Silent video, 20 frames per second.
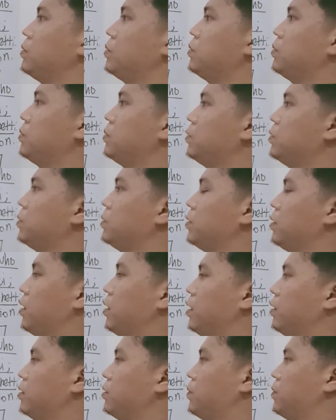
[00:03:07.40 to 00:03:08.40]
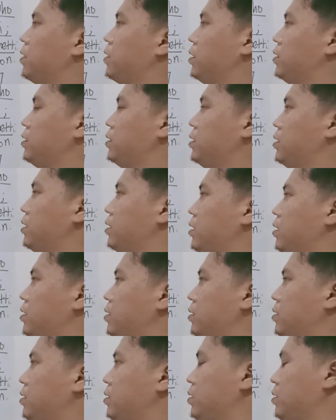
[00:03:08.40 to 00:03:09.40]
who like fried
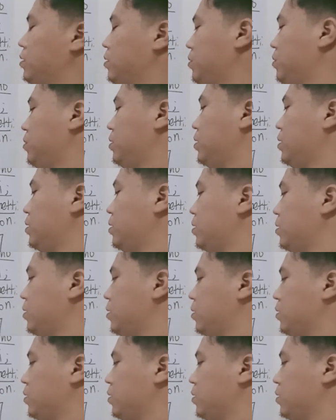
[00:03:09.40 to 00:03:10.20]
chicken to eat.